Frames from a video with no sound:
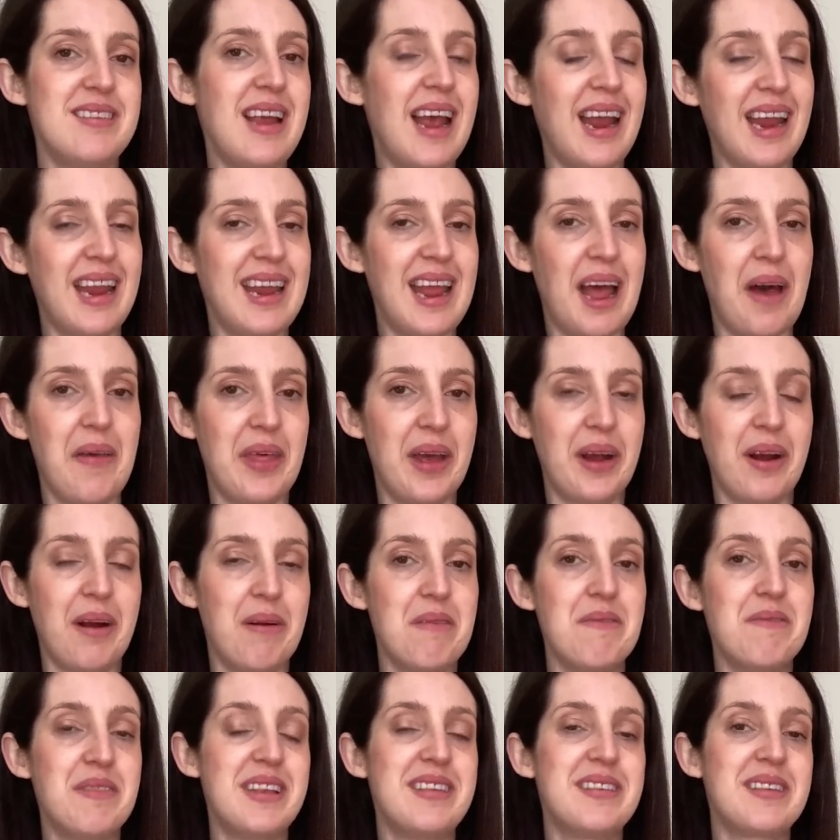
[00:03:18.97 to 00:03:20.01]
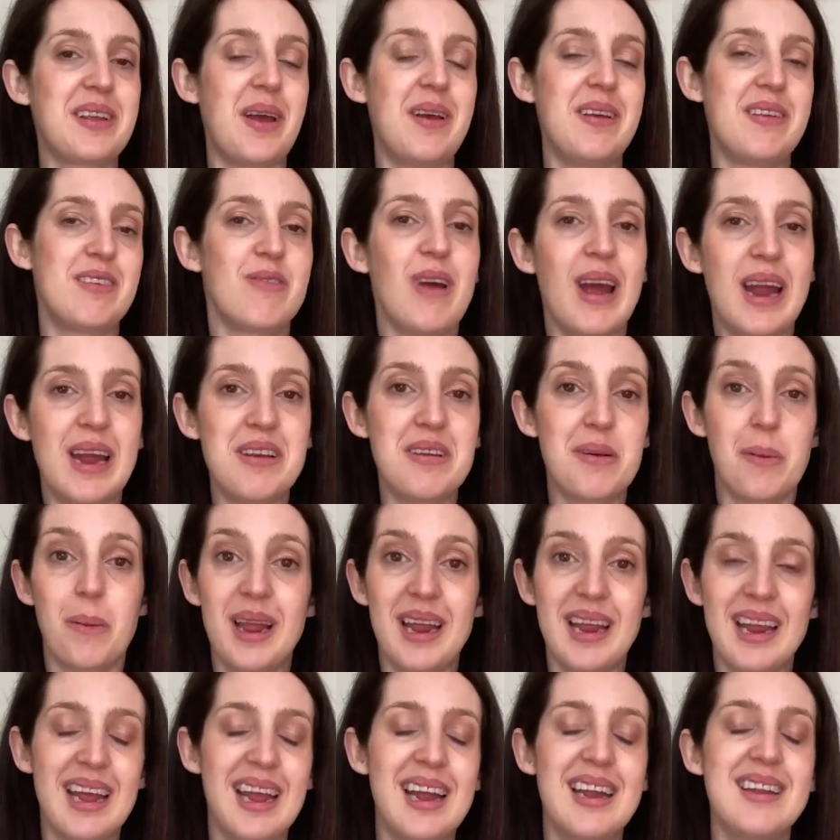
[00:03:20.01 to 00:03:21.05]
checking out their current viscose range. I'll
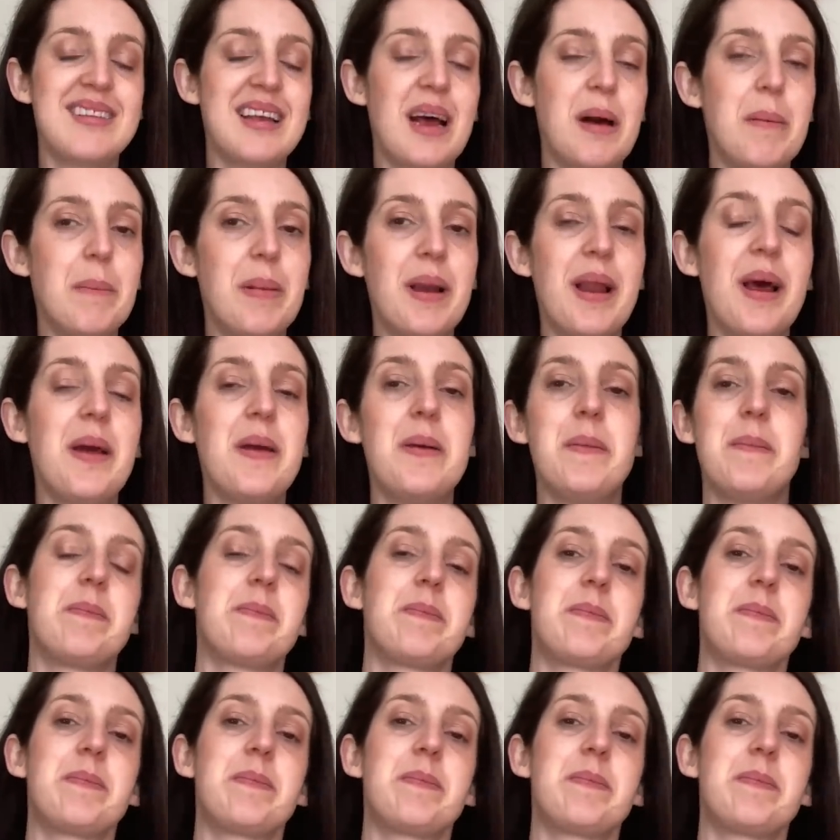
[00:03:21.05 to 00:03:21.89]
link it down below.